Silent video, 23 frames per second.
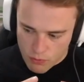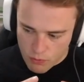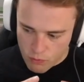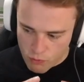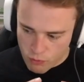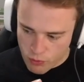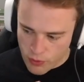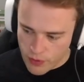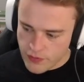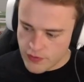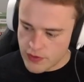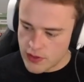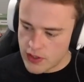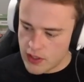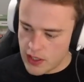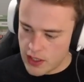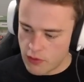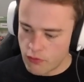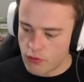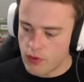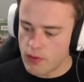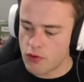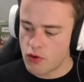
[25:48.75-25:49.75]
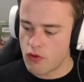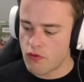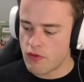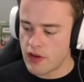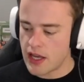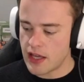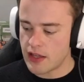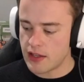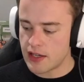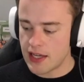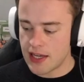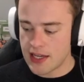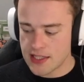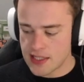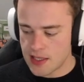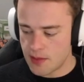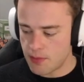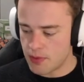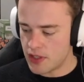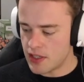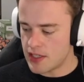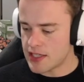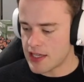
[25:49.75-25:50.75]
Rip Through Reality has the
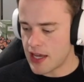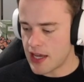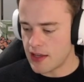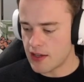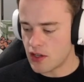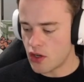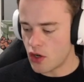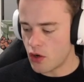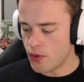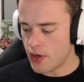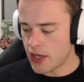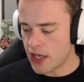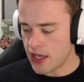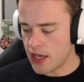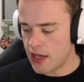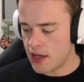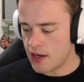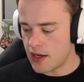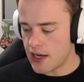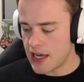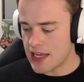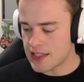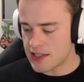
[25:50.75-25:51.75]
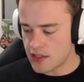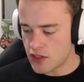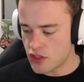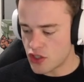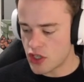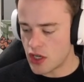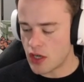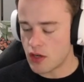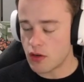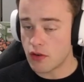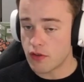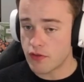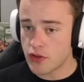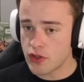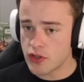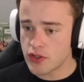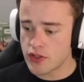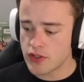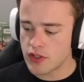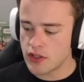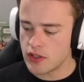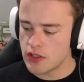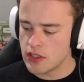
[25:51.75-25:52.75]
ability to gain Go Again, as does Shadow of
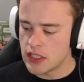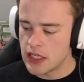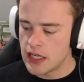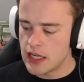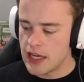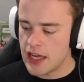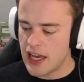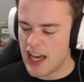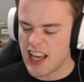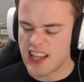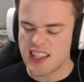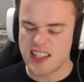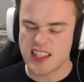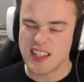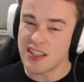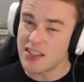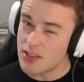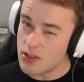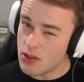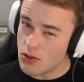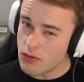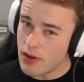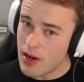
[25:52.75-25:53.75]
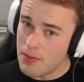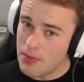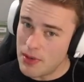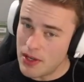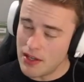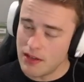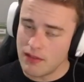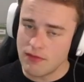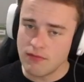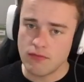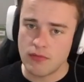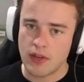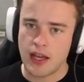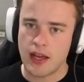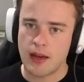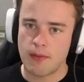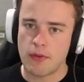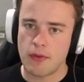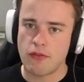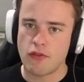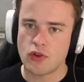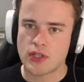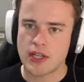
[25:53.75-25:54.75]
Ursa, as does Soul Reaping,
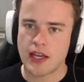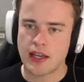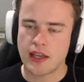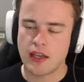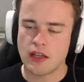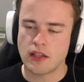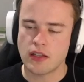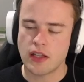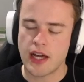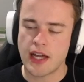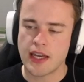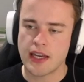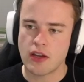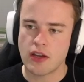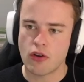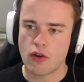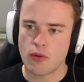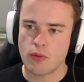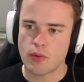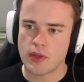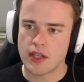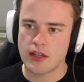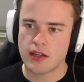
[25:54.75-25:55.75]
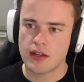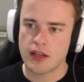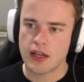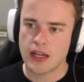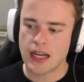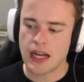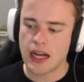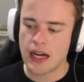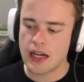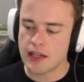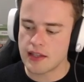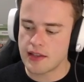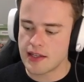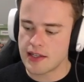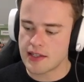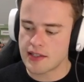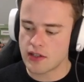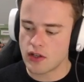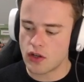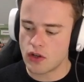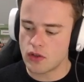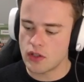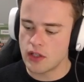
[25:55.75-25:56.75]
if you're attacking a light hero with a card in their
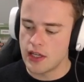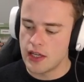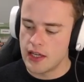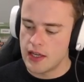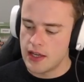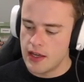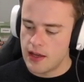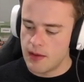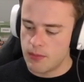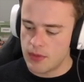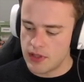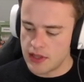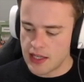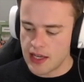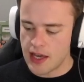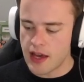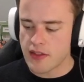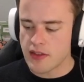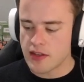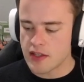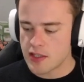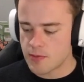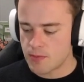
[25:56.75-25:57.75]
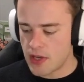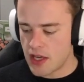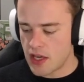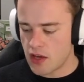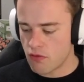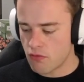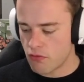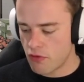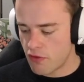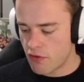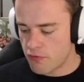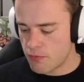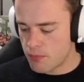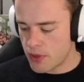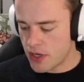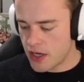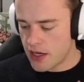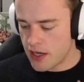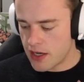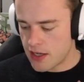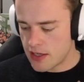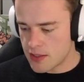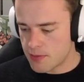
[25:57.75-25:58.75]
soul. But the others, being
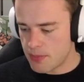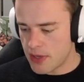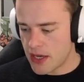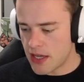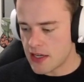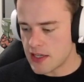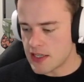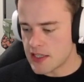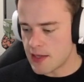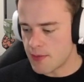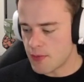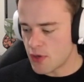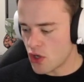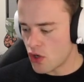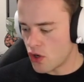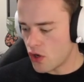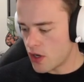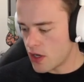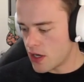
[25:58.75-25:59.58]
Riftbind, Bounding Demagon,